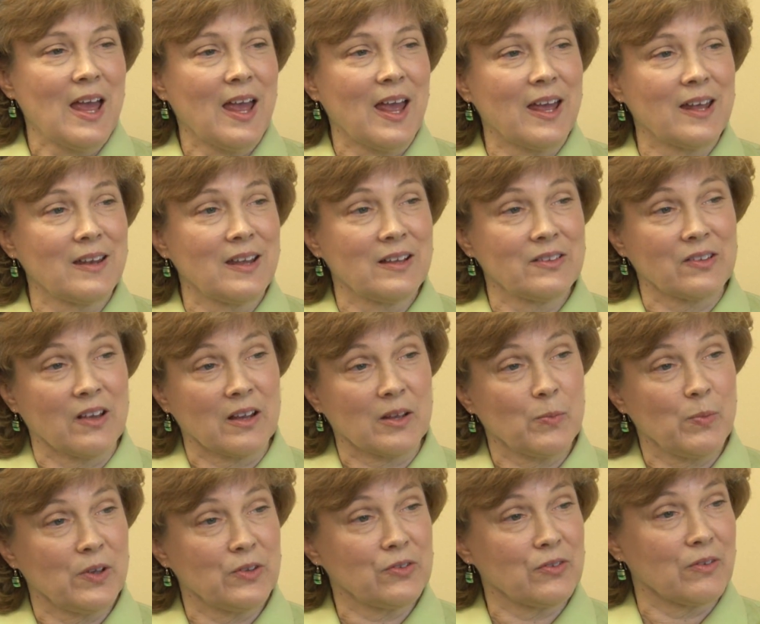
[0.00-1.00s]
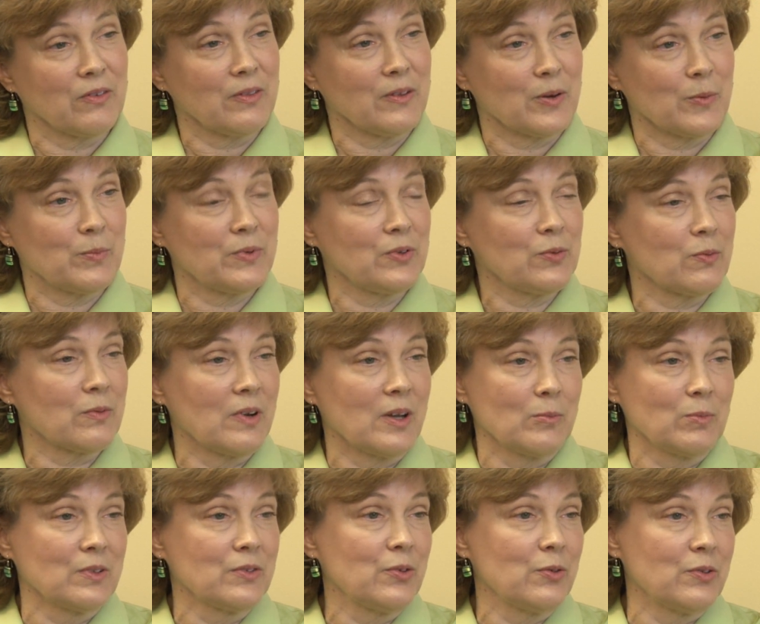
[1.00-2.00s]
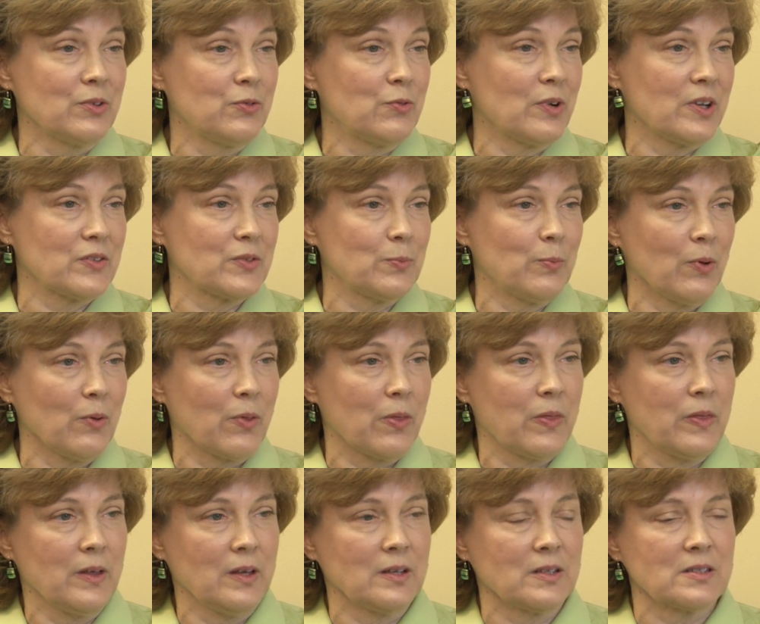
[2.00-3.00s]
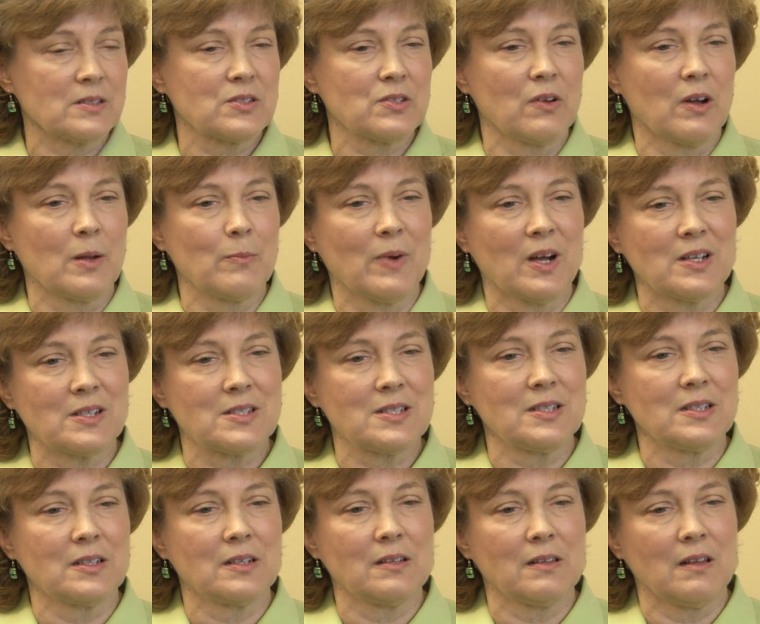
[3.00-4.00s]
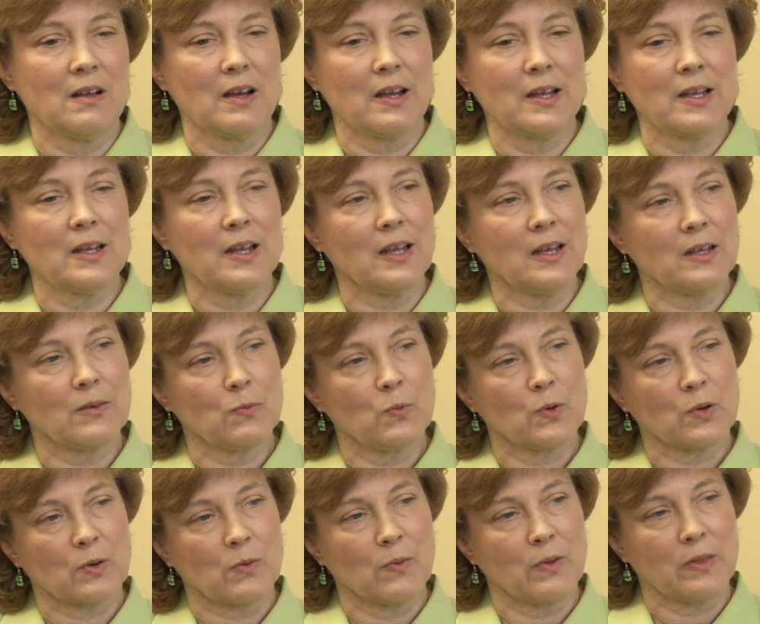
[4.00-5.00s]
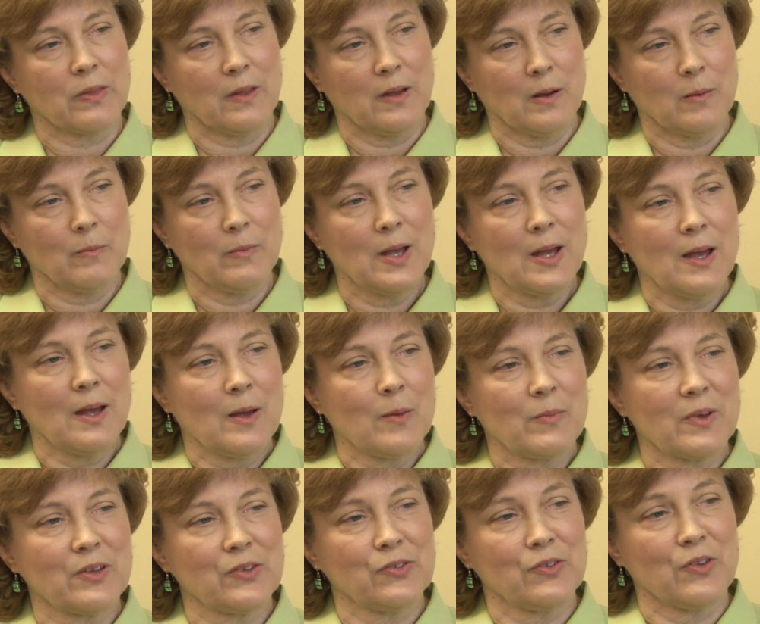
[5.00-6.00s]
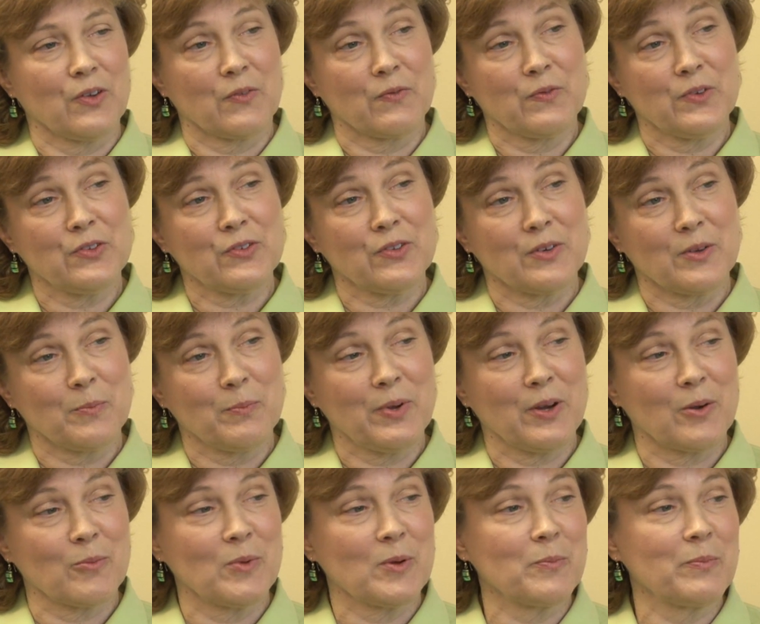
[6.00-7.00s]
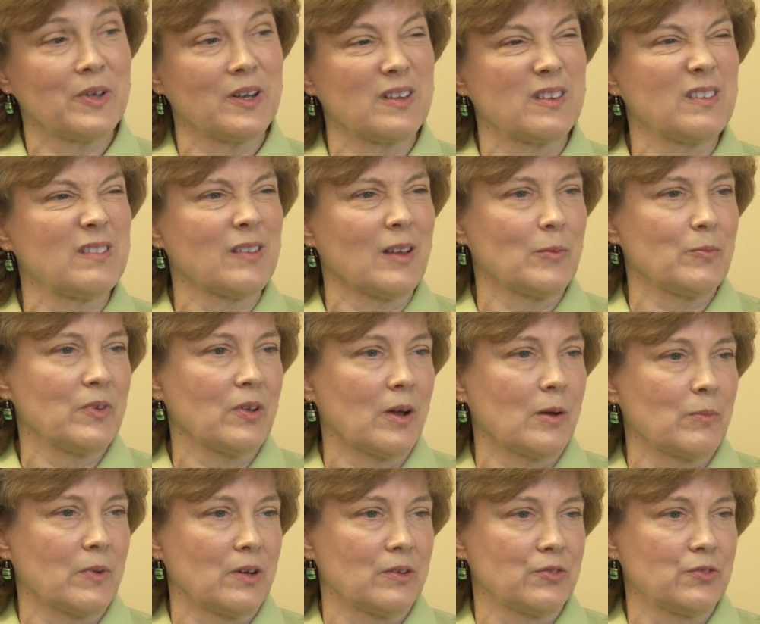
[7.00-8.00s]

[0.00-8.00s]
And as occupational therapists, we're able to address both things. So I might see a client and work with them because of their vision impairment, but at the same time, I'll